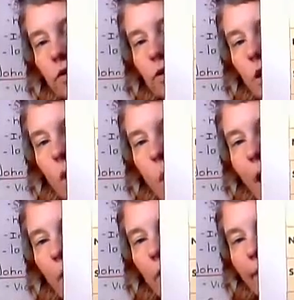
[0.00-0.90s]
So
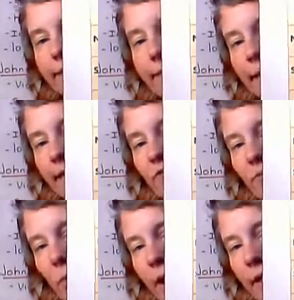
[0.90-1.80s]
our executive
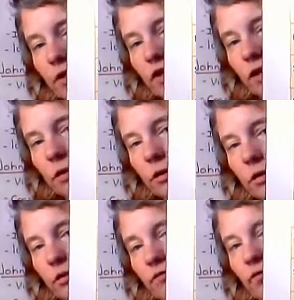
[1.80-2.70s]
branch
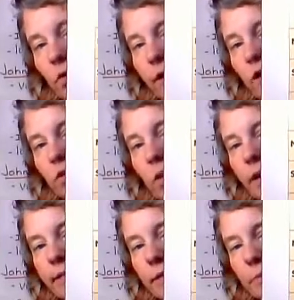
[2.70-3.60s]
for each
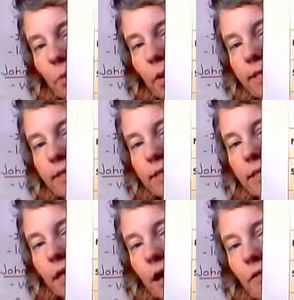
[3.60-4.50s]
one is the president,
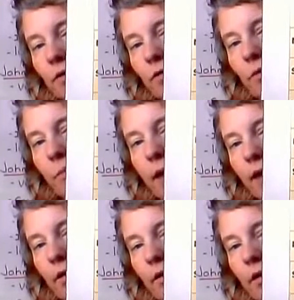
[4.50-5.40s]
the governor, and the mayor.